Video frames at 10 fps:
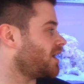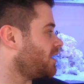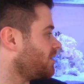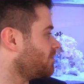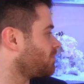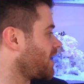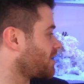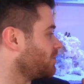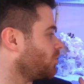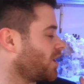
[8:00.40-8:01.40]
a
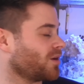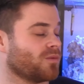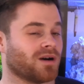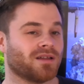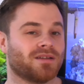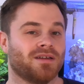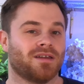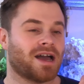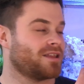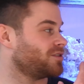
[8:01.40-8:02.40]
black and white one
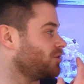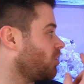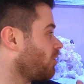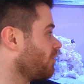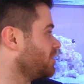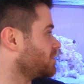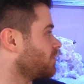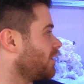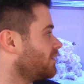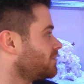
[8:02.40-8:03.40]
and an orange
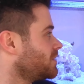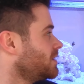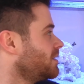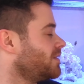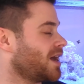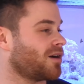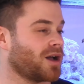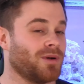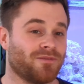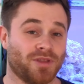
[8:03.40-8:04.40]
one. Now,
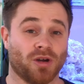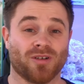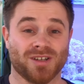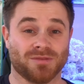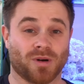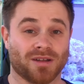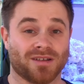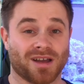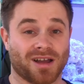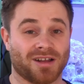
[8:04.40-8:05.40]
I went for the orange
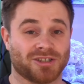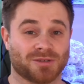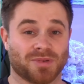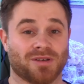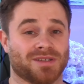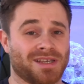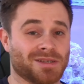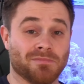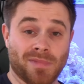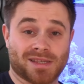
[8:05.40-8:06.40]
one just because
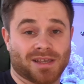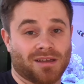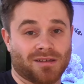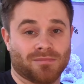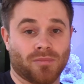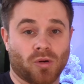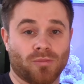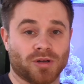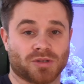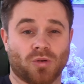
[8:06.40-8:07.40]
he's missing
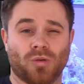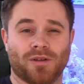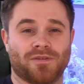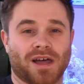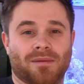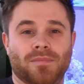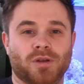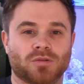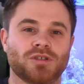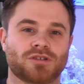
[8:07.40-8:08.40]
almost all of that
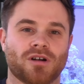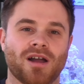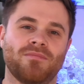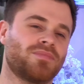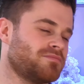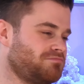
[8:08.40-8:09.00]
middle stripe.